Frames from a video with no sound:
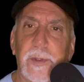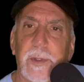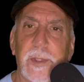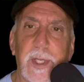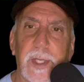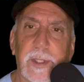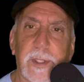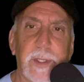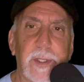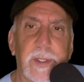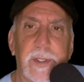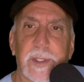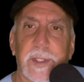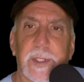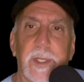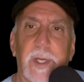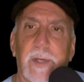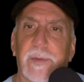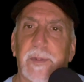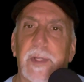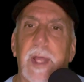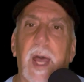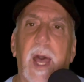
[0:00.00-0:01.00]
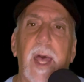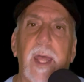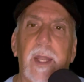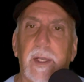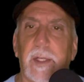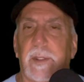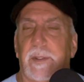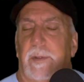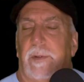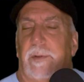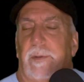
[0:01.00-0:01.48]
that to yourself. Not,
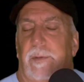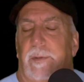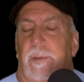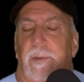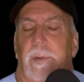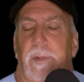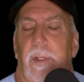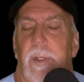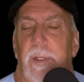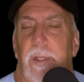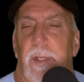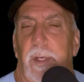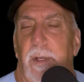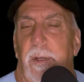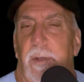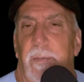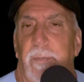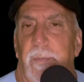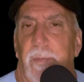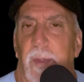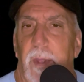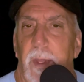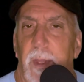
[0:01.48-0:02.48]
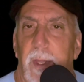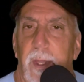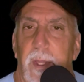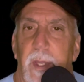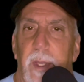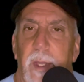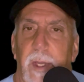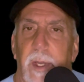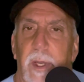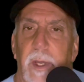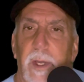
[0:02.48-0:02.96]

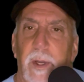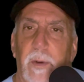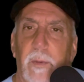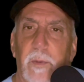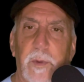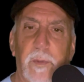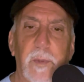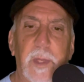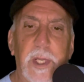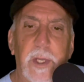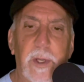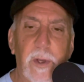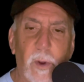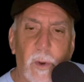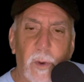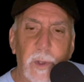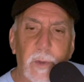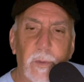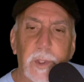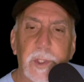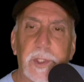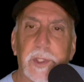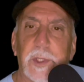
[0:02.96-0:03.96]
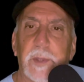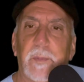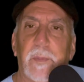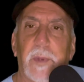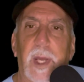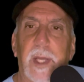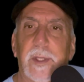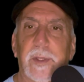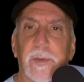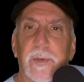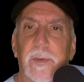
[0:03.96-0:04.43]
with me knowing what you've
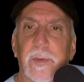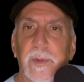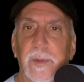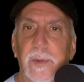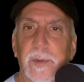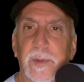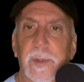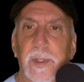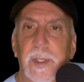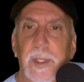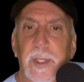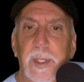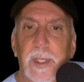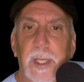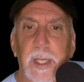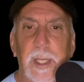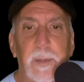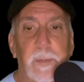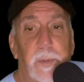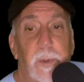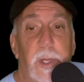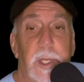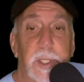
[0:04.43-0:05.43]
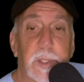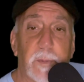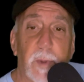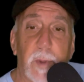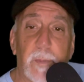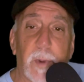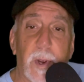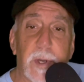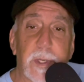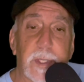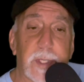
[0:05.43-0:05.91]
been through. And plus, my
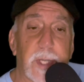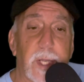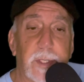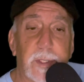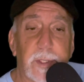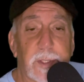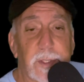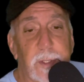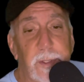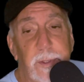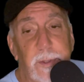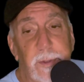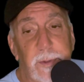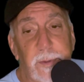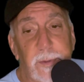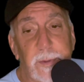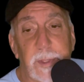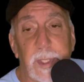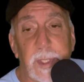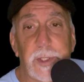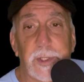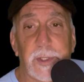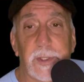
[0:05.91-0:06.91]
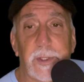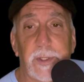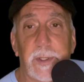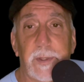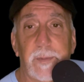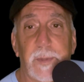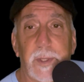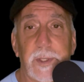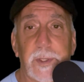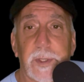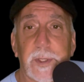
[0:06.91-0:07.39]
bartenders knew they shouldn't
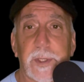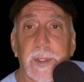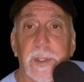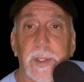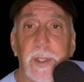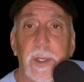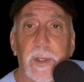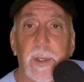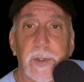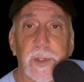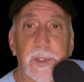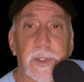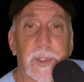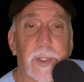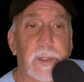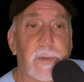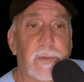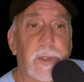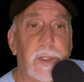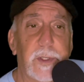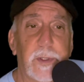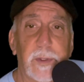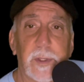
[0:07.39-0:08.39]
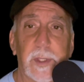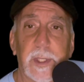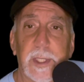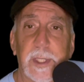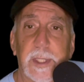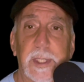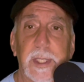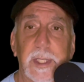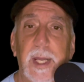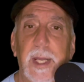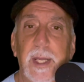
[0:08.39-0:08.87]
have been, serving you
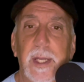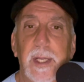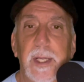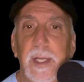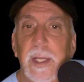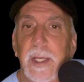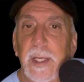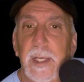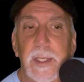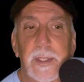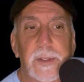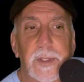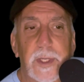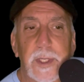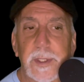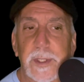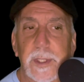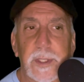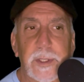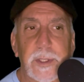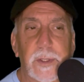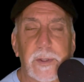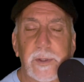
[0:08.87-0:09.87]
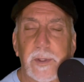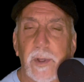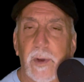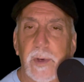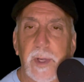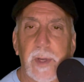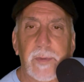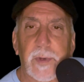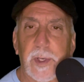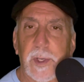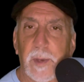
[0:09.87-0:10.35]
like that. So I said, so don't
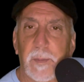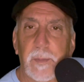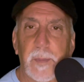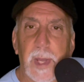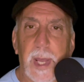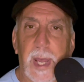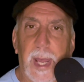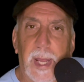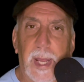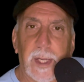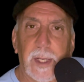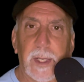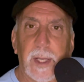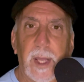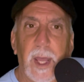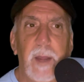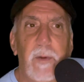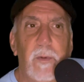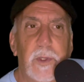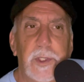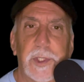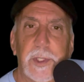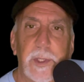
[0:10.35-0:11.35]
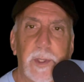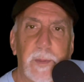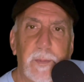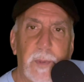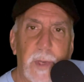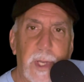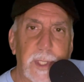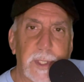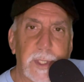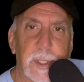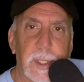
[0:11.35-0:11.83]
ever come back. I wish you the
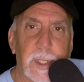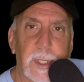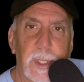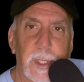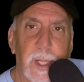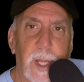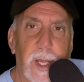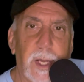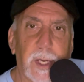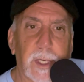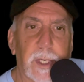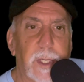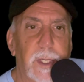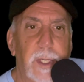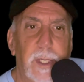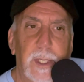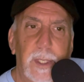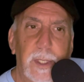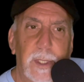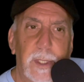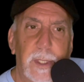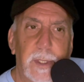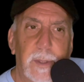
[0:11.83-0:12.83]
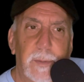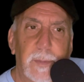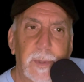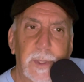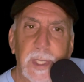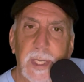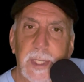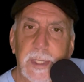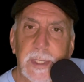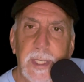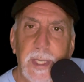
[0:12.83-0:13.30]
best of luck. But
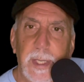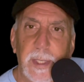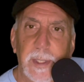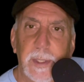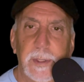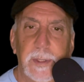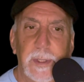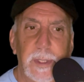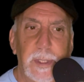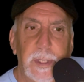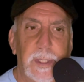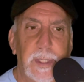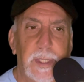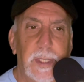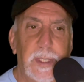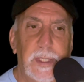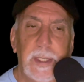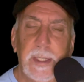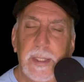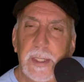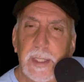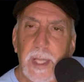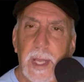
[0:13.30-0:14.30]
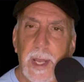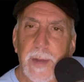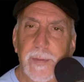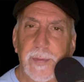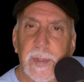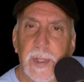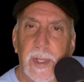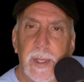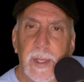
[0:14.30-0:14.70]
that's it. And he left.